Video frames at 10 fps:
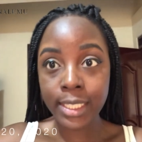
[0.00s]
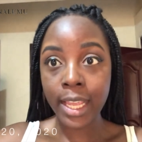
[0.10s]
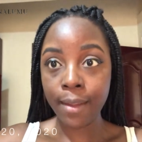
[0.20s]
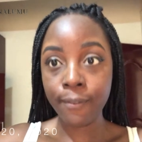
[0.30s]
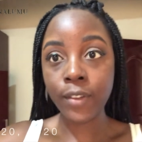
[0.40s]

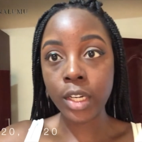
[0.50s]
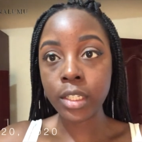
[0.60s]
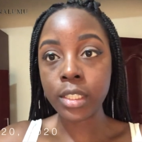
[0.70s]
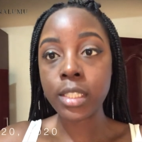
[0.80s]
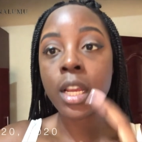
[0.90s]
came
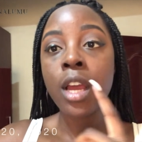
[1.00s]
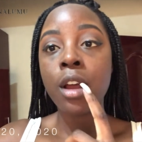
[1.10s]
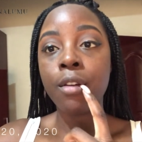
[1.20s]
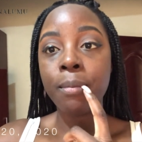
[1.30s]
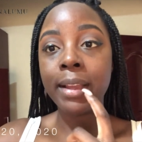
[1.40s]
first
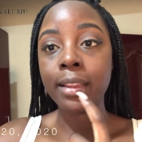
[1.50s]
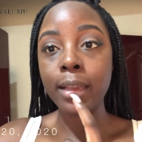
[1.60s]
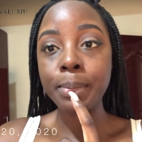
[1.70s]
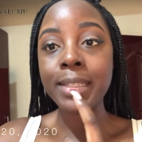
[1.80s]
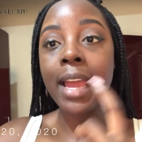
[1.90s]
of my
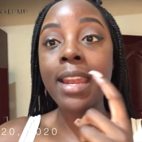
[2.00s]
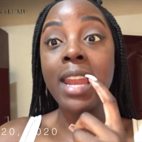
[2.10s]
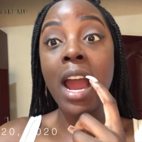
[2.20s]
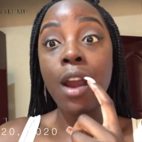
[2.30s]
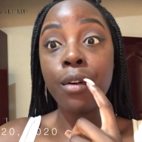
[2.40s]
lips and
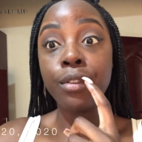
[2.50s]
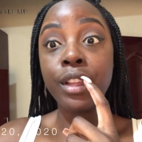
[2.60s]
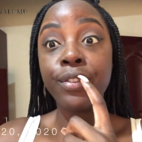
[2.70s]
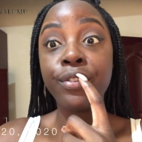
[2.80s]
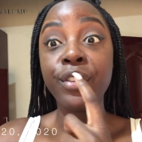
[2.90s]
now
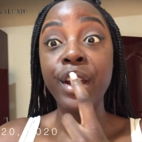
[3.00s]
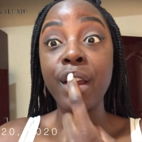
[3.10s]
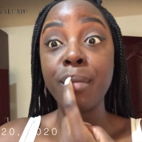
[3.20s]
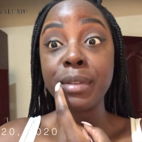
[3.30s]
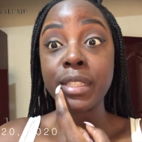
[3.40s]
the
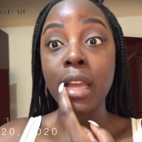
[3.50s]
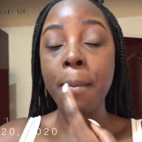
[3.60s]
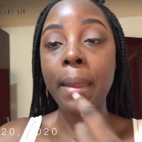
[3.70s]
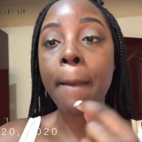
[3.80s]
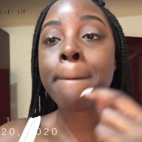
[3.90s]
flare up is
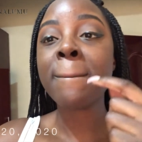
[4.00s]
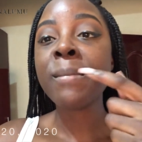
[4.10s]
coming.